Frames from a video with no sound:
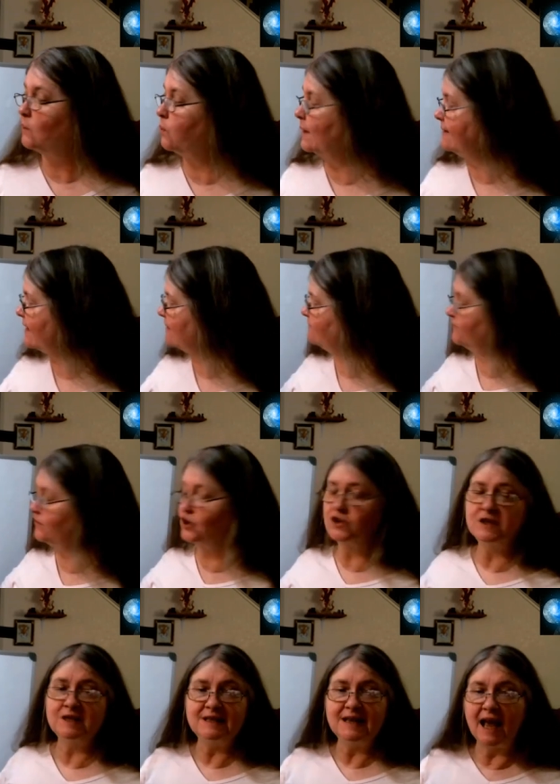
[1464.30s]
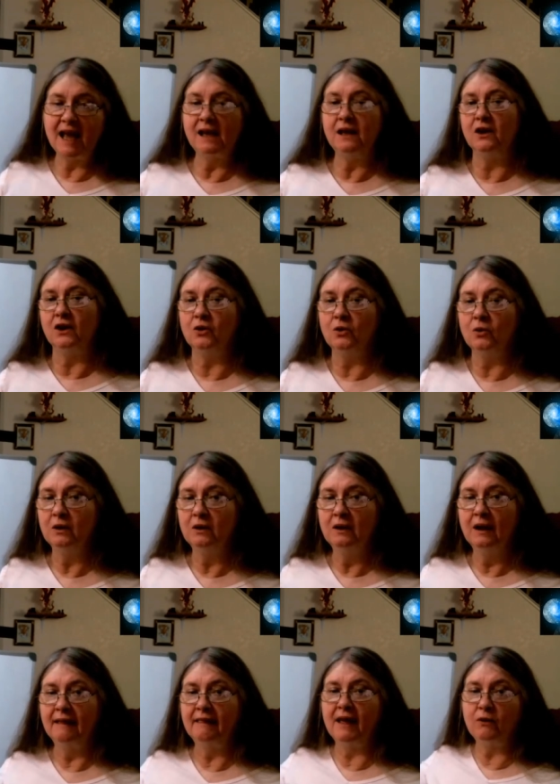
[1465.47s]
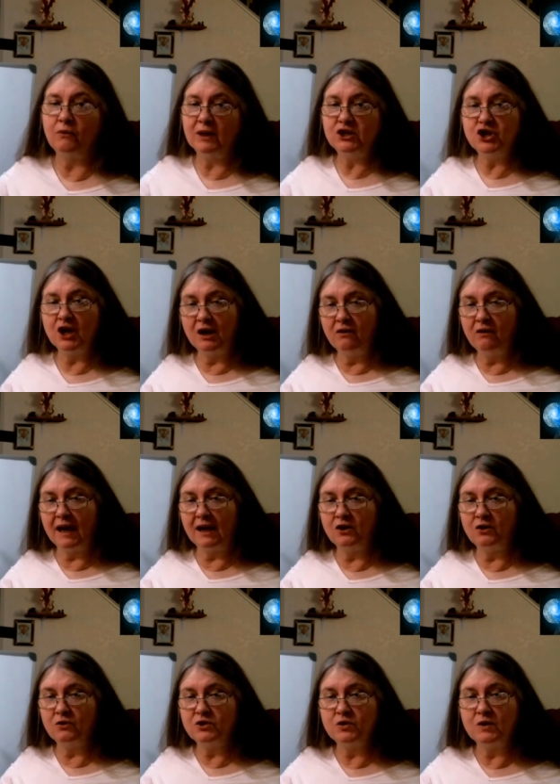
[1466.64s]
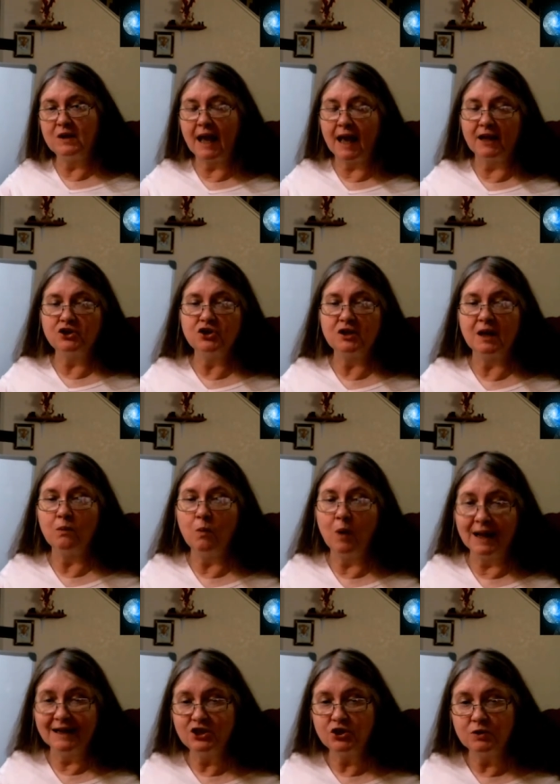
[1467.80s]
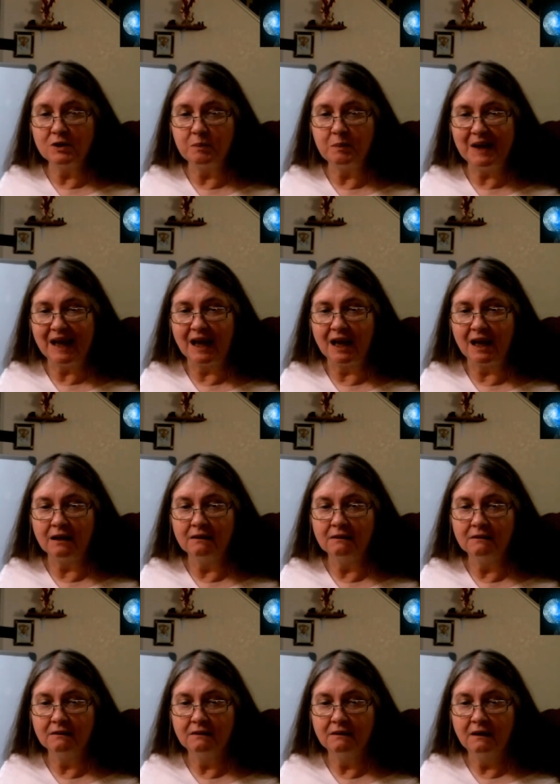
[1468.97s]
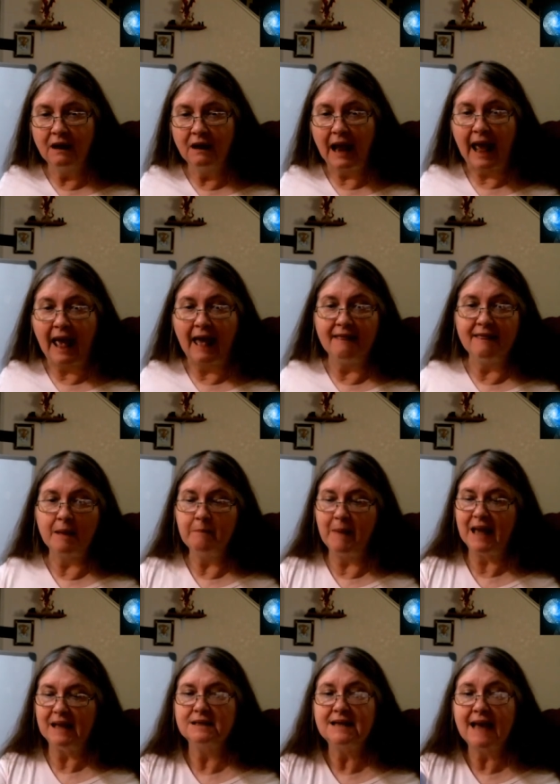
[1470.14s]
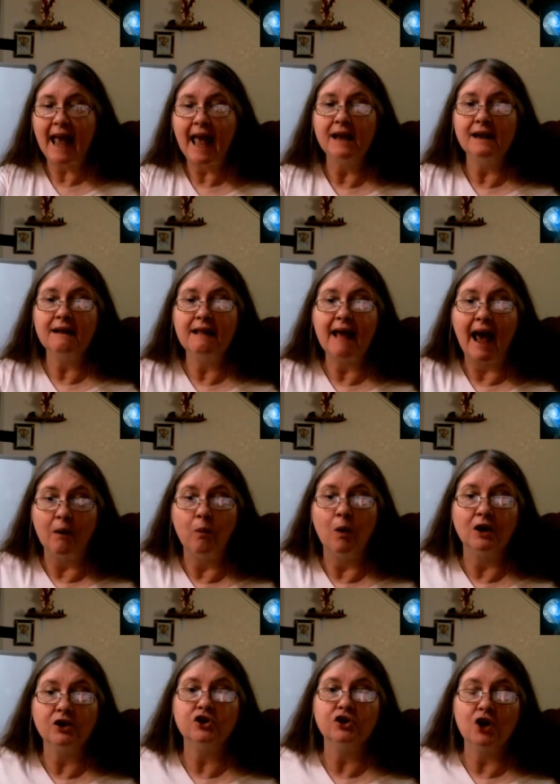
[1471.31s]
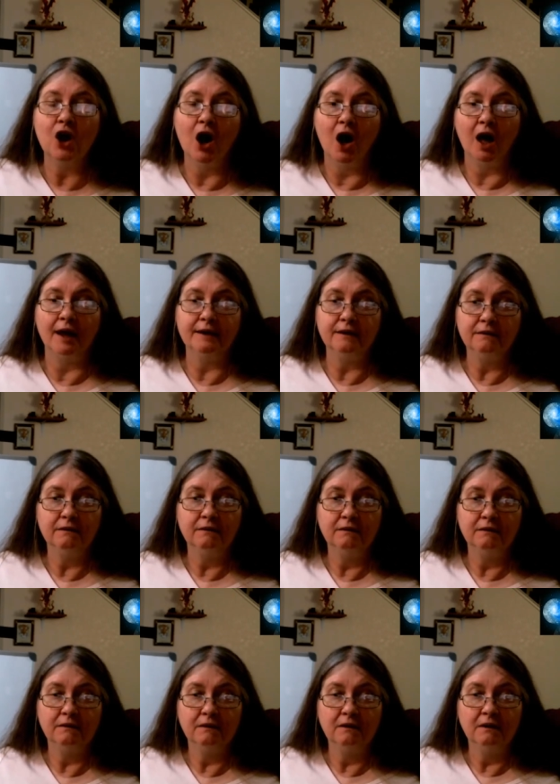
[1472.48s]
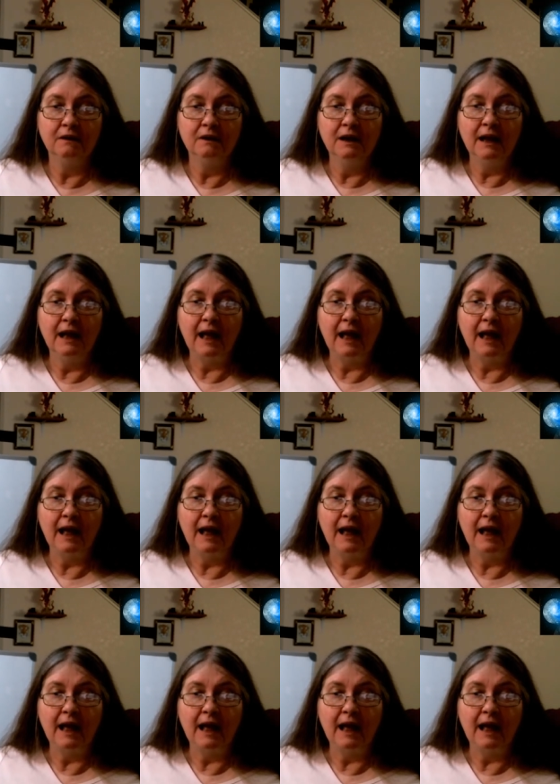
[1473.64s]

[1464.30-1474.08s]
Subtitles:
Okay, when they first take you, they regenerate you to the age they want you to be, and they maintain that while you're gone.